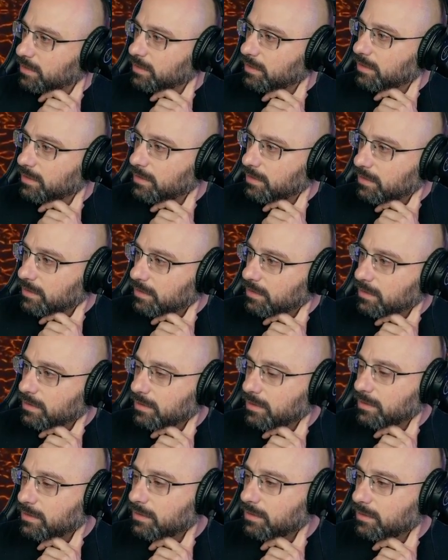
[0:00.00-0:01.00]

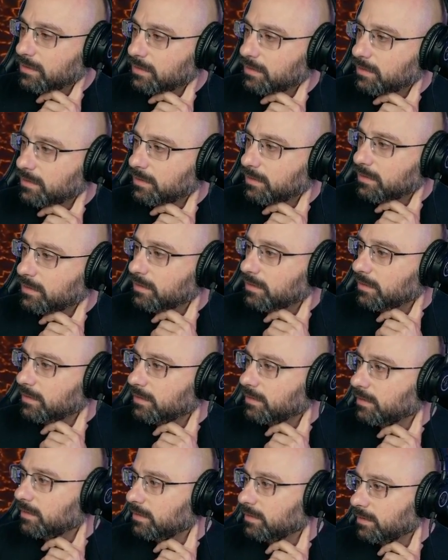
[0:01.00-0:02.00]

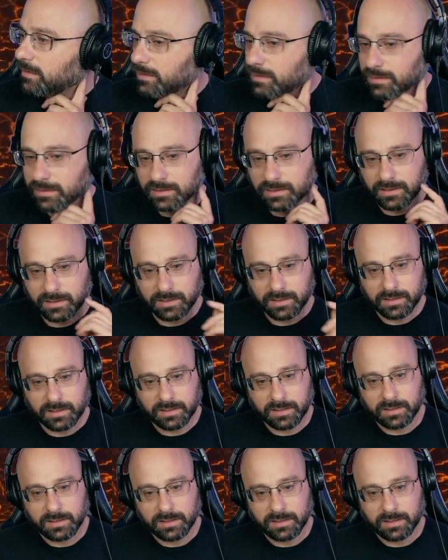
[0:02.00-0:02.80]
(no one is talking)